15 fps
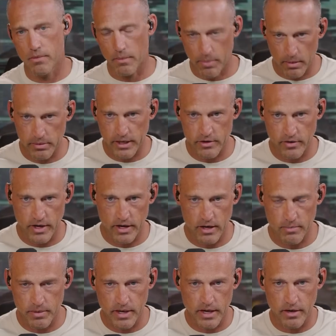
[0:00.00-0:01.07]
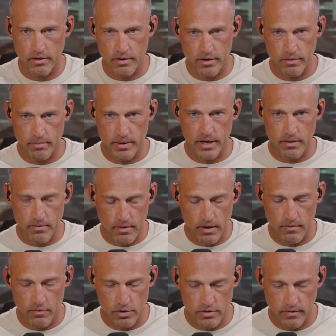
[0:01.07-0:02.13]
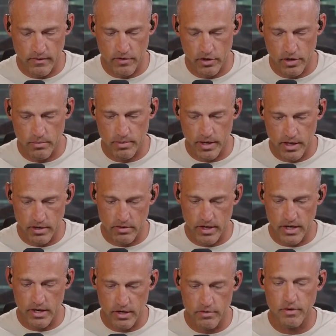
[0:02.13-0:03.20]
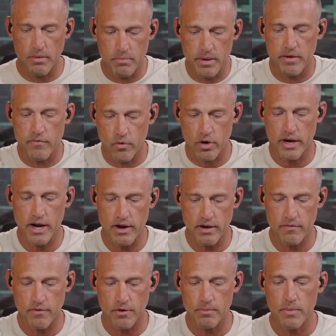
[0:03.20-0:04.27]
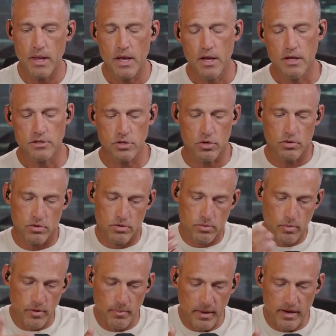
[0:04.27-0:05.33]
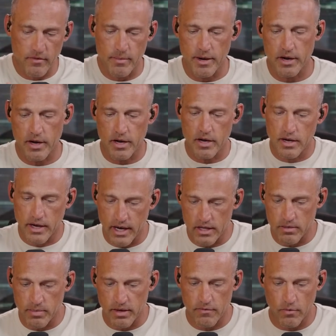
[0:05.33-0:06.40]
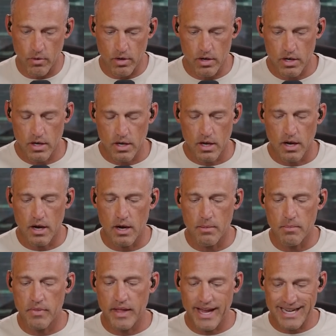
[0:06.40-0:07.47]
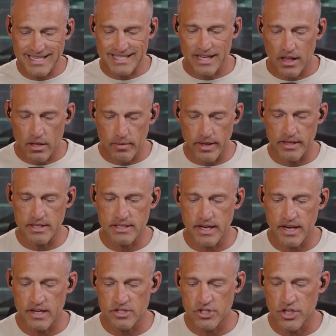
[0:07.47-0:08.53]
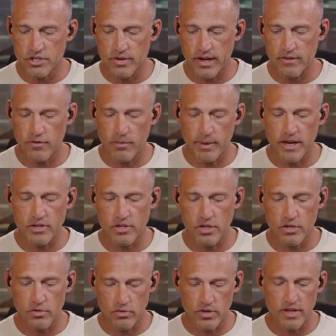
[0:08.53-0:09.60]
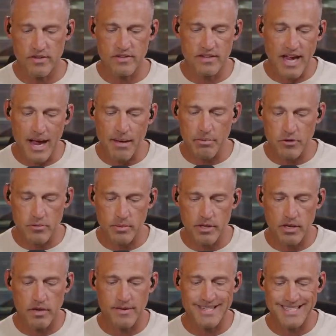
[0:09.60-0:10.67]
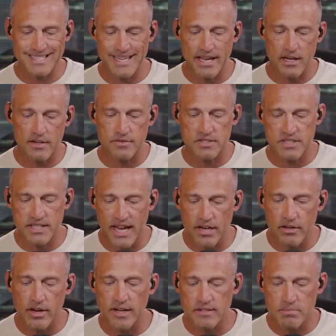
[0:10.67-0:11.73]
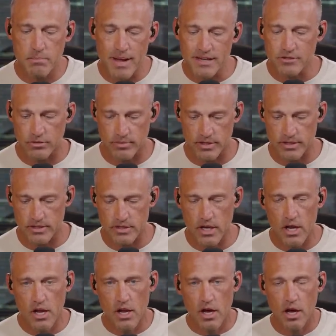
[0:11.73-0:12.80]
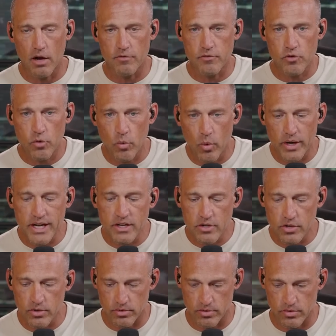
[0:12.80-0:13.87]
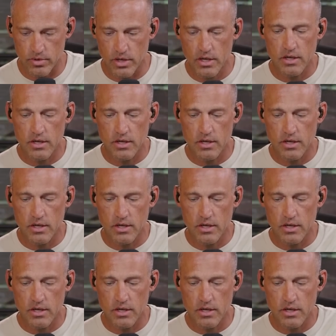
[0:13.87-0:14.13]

a publicly traded company or your big uh, Fortune 500 company, you need to use a big four accounting firm. So with Bank of America and the big four, um, they accelerated this ESG transformation through the establishment of a set of standardized measurements of 22